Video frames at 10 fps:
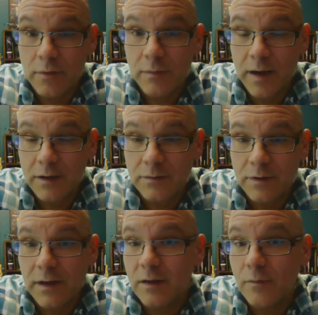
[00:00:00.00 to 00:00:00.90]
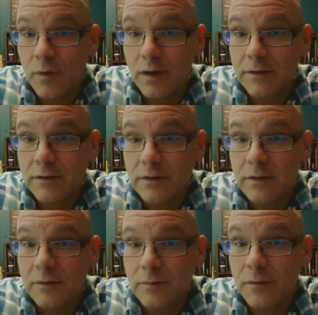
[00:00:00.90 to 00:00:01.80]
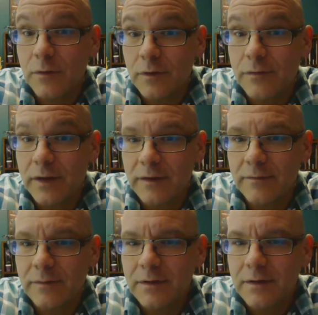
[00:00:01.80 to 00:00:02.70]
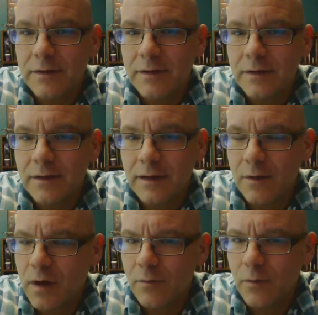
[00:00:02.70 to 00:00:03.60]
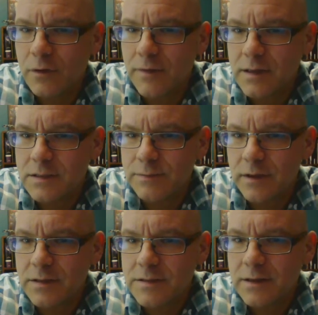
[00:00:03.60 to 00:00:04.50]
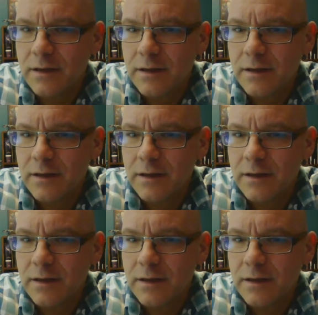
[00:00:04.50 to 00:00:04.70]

right back to it like a moth before a flame. And I want more of that experience,